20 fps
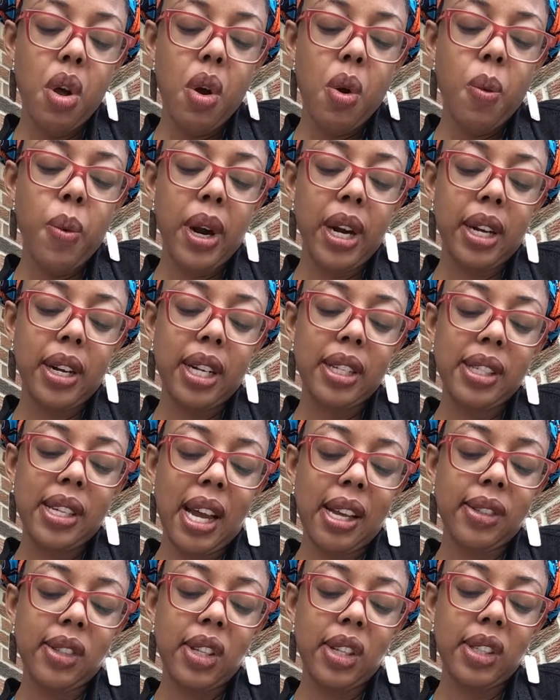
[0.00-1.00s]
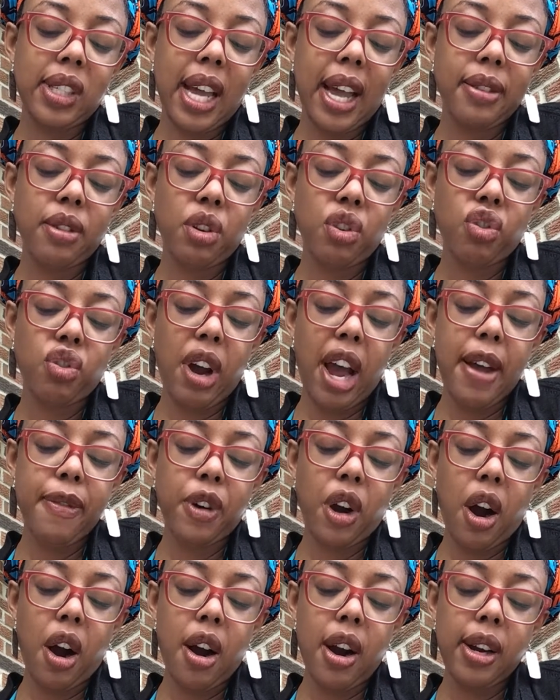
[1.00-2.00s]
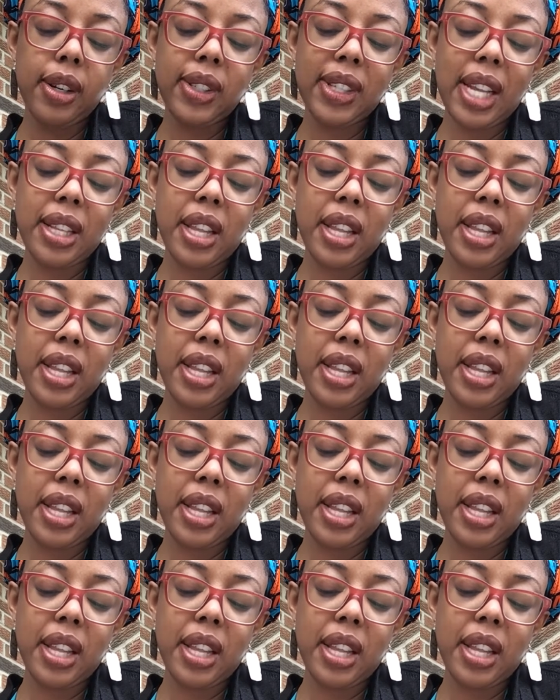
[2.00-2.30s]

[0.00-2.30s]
where contestants had to drive cars that